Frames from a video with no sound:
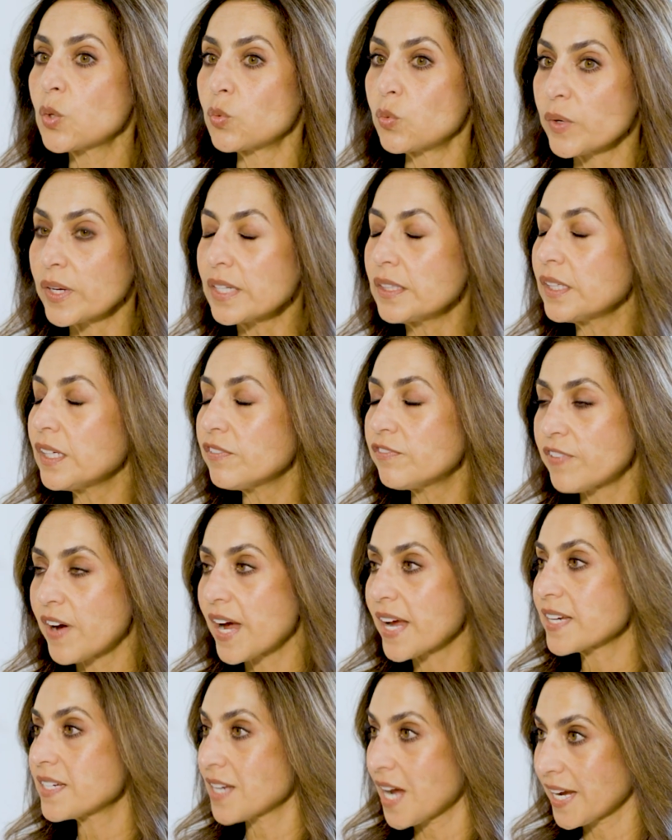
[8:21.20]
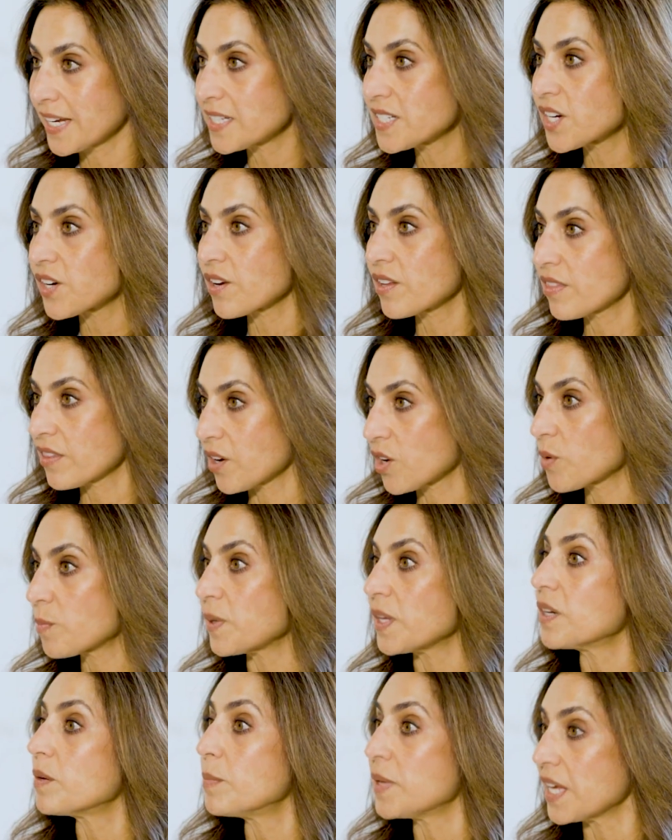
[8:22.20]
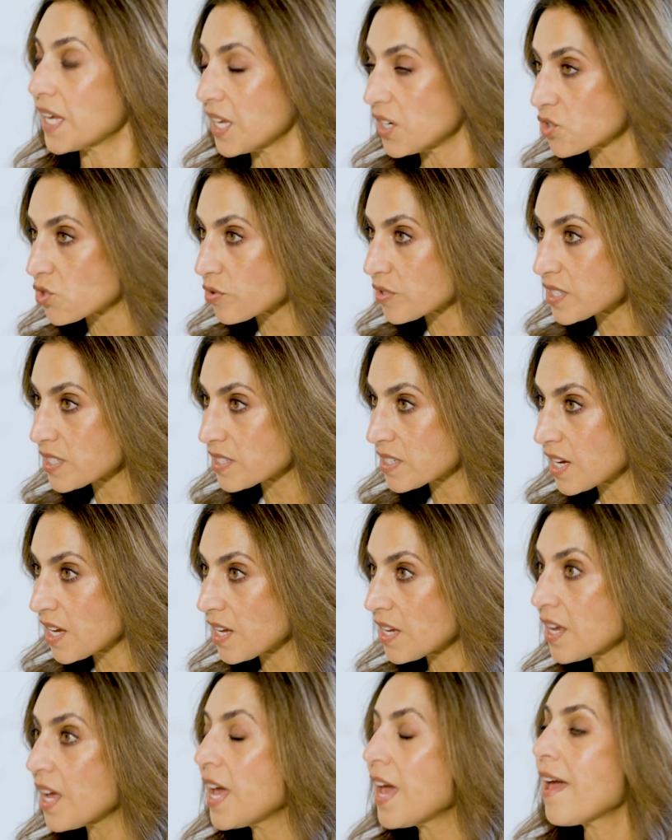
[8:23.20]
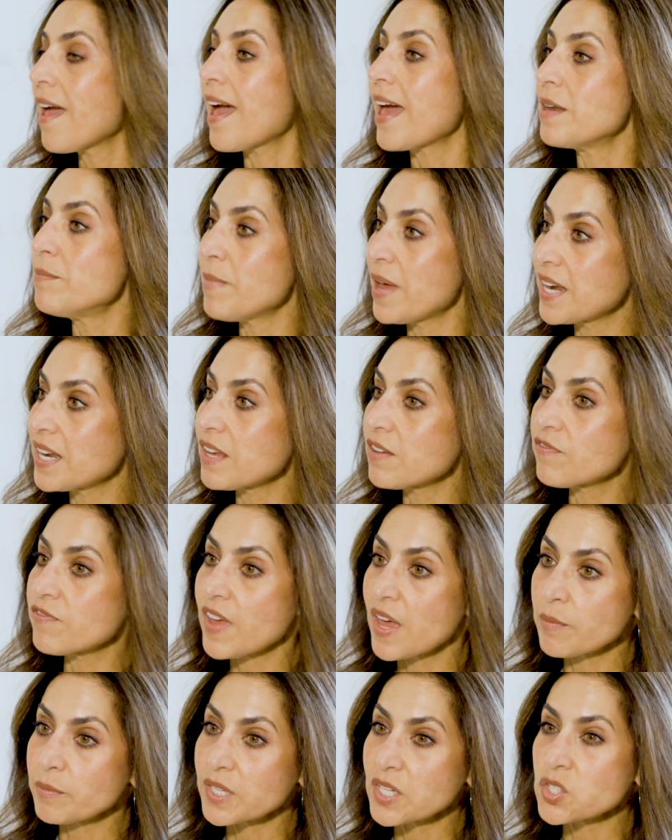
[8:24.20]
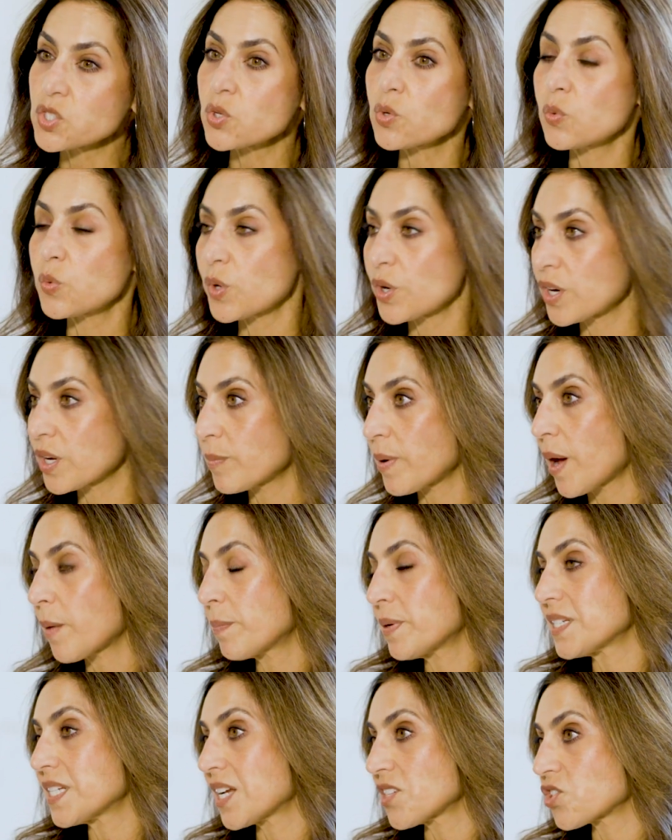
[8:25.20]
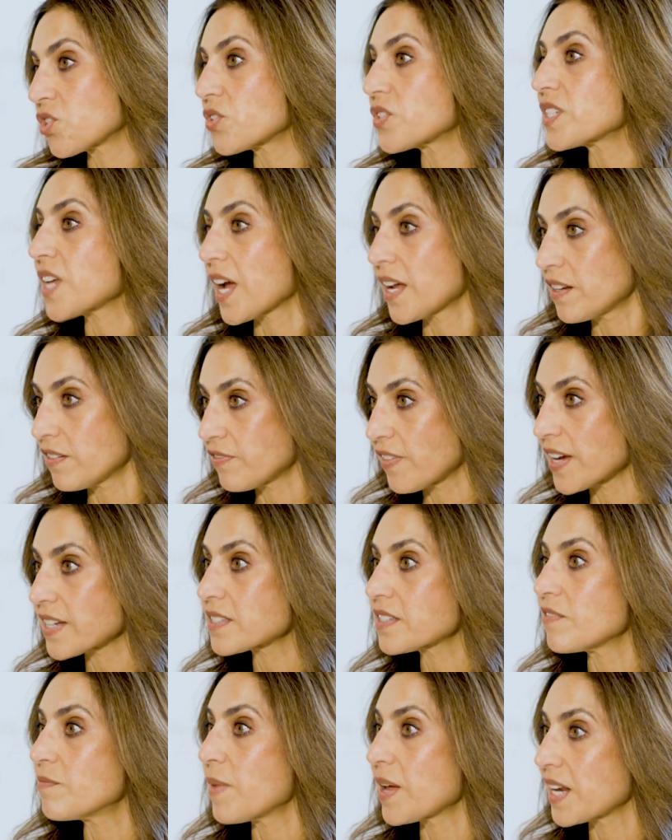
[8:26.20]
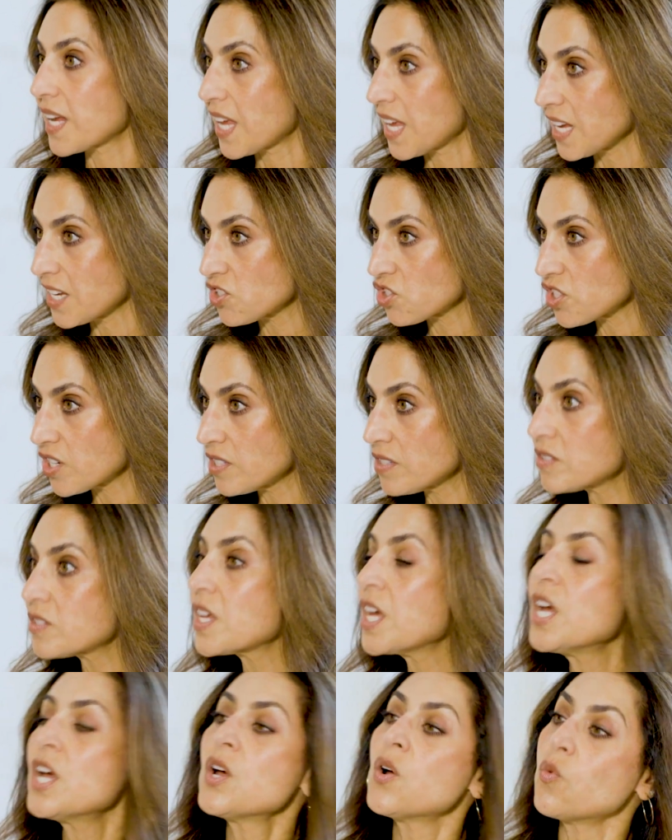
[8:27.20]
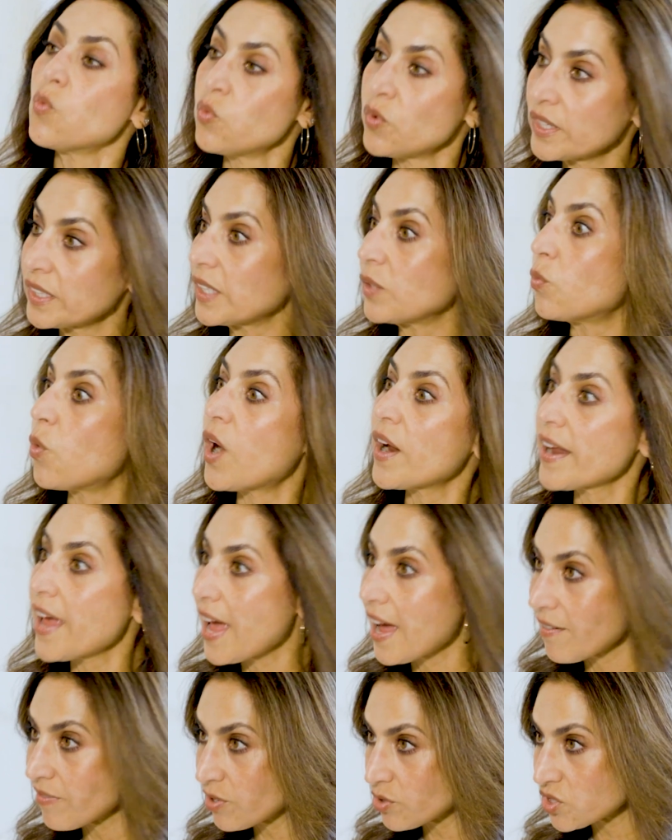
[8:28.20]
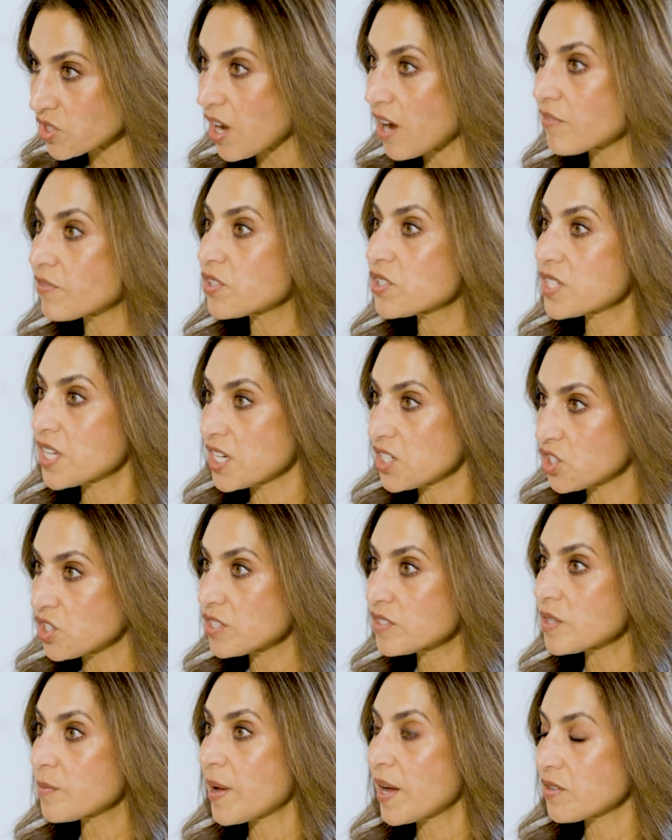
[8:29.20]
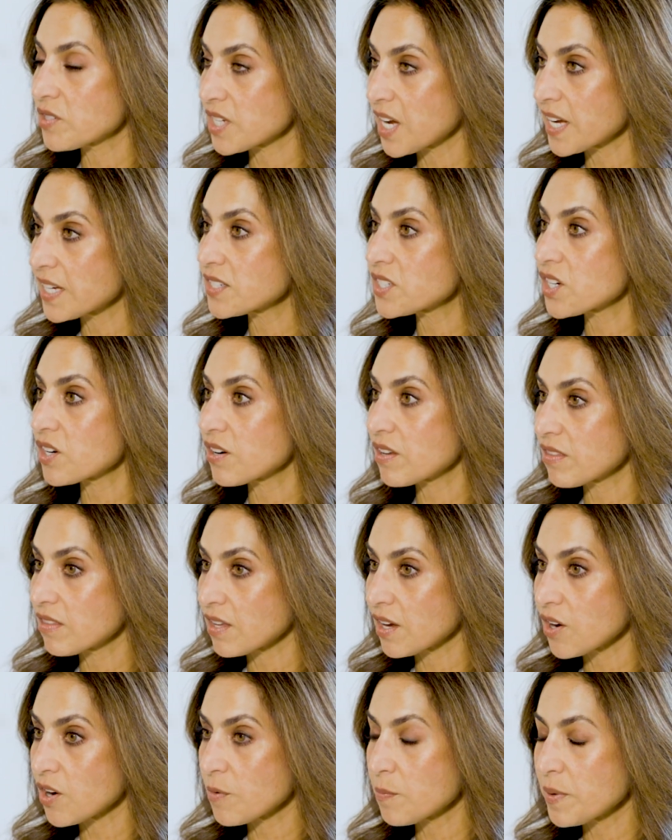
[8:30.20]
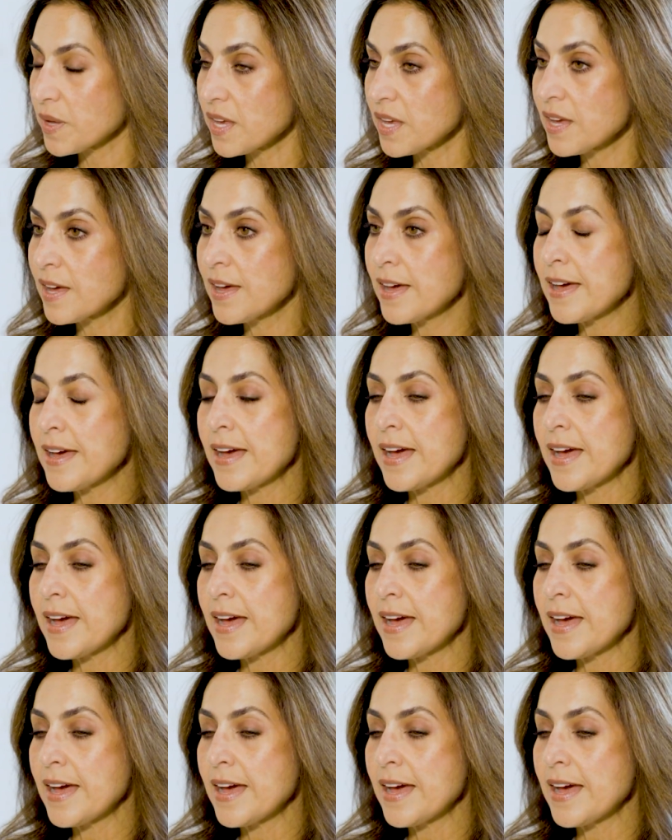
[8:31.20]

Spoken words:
really find dietary therapy to be interesting. Mm. And many families who worry about potential side effects of medications really want to have those conversations about dietary therapy.